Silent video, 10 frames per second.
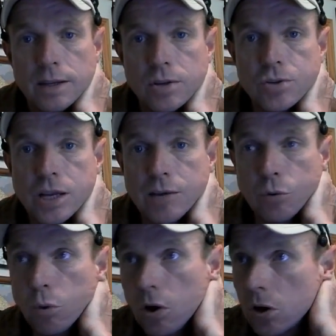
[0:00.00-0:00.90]
doesn't have a
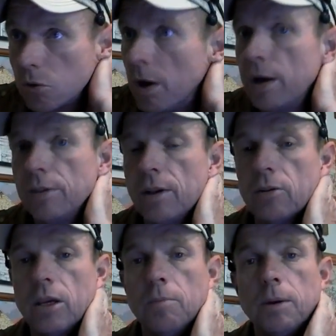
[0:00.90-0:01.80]
wall around it that'll
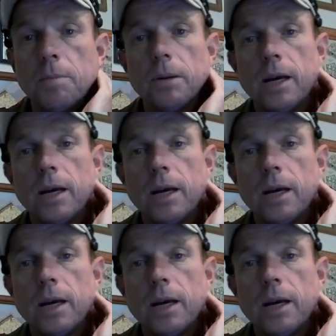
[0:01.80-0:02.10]
keep people